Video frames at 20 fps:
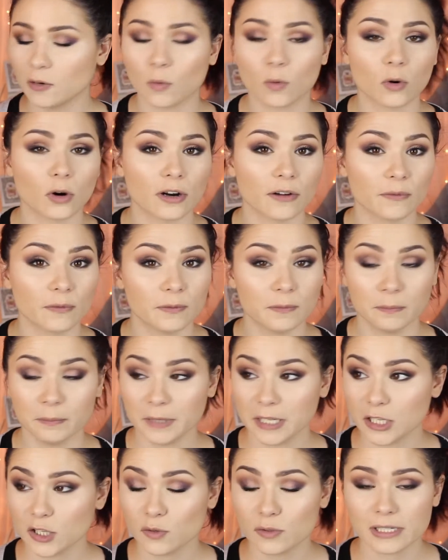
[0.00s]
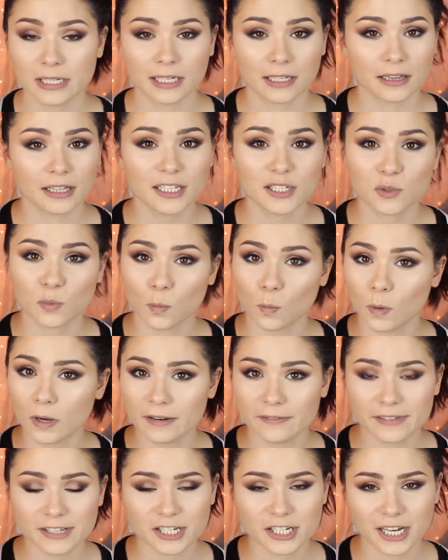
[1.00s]
or me using at least one
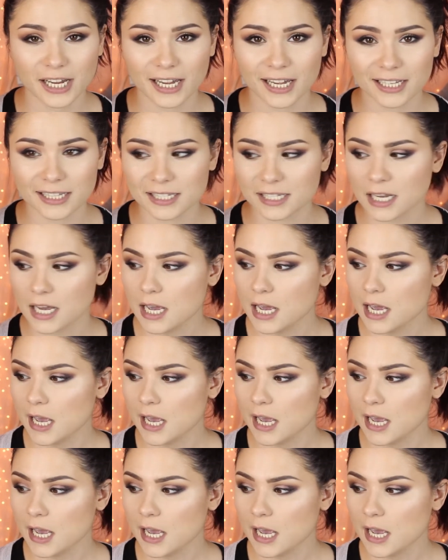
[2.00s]
of the shades,